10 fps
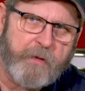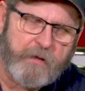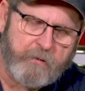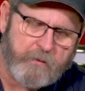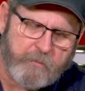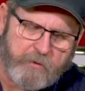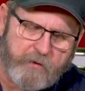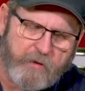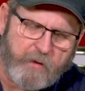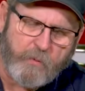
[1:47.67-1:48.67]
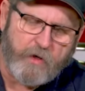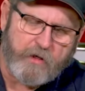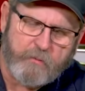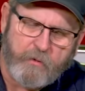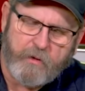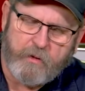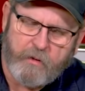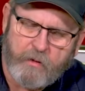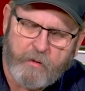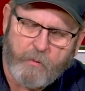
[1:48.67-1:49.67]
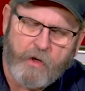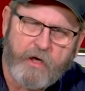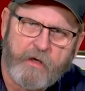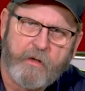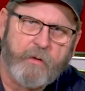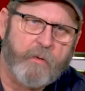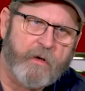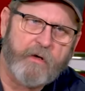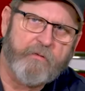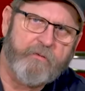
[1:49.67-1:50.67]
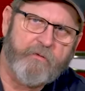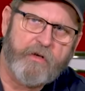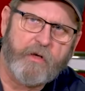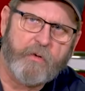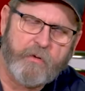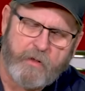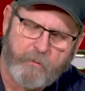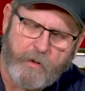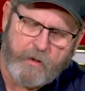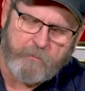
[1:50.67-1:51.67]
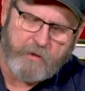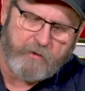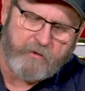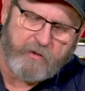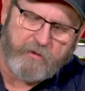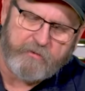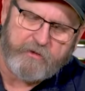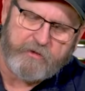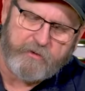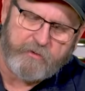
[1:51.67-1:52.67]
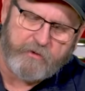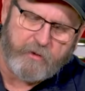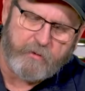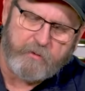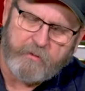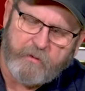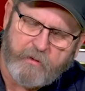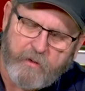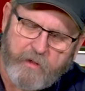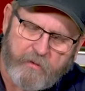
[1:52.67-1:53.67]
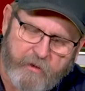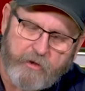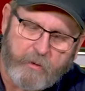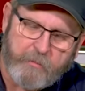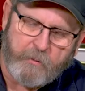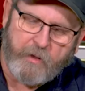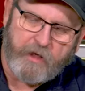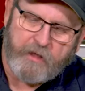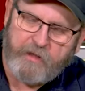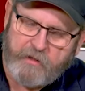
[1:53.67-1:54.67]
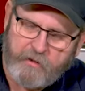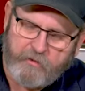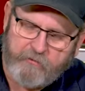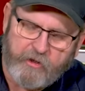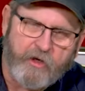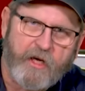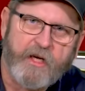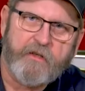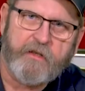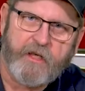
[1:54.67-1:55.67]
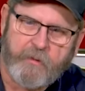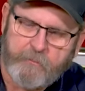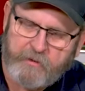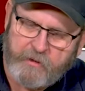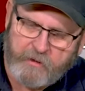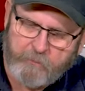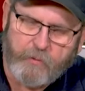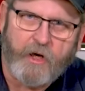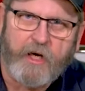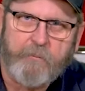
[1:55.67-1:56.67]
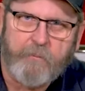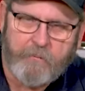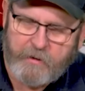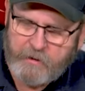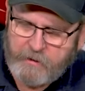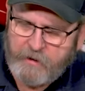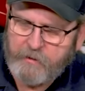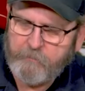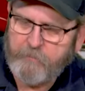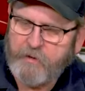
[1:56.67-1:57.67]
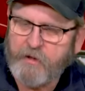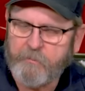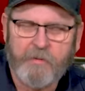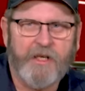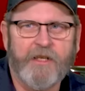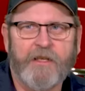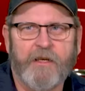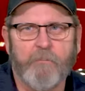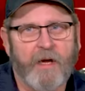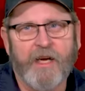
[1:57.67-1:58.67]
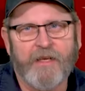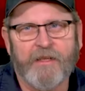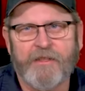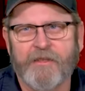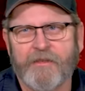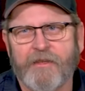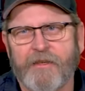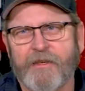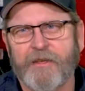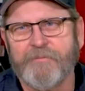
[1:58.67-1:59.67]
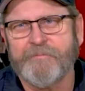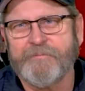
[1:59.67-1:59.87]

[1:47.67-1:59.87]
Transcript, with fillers: paint strippers you can wash with uh, water or if you know they recommend solvents, use those. Then you'll be ready to for your next steps to prime and get this painted and back on your car.